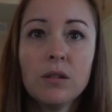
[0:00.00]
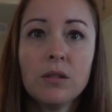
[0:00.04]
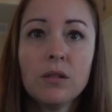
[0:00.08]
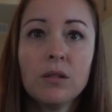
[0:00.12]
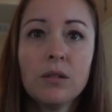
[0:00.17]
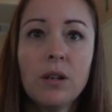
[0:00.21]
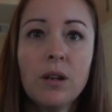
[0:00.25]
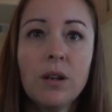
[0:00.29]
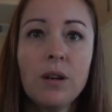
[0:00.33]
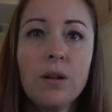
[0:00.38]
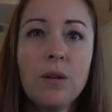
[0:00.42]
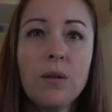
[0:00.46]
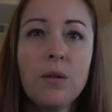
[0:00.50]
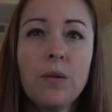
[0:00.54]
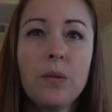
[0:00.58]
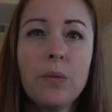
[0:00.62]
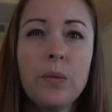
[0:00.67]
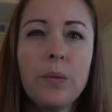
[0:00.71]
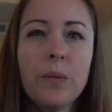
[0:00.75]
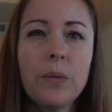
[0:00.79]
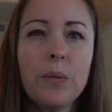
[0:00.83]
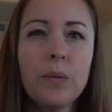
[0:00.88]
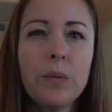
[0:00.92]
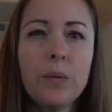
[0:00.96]
So
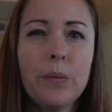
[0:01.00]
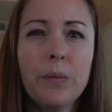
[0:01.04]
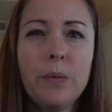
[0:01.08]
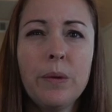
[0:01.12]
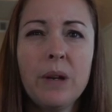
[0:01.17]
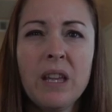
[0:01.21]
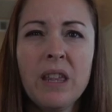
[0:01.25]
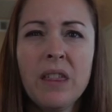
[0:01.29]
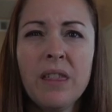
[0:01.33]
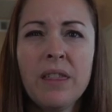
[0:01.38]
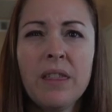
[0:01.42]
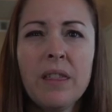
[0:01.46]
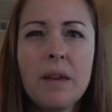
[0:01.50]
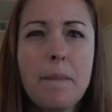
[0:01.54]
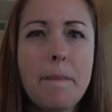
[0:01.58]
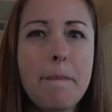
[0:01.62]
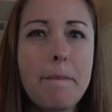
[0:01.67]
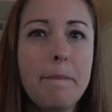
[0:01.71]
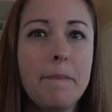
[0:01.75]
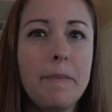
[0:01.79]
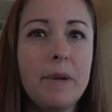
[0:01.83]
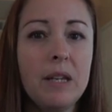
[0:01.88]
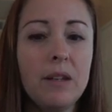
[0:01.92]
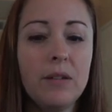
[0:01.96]
with
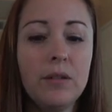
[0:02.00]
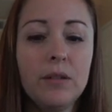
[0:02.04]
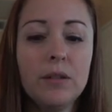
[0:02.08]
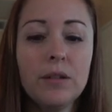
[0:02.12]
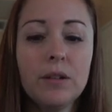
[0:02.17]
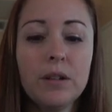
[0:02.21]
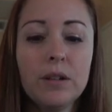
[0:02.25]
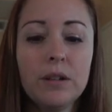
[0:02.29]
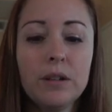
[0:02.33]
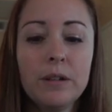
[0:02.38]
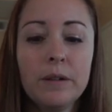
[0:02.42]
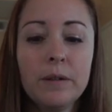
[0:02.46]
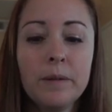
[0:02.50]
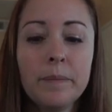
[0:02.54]
the milk,